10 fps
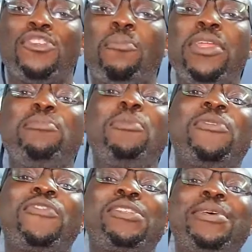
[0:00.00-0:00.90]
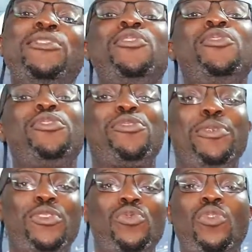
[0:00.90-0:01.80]
Your minimum investment used to
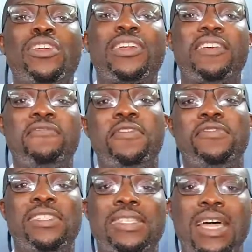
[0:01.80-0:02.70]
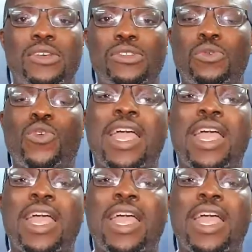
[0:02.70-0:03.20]
be 250,000.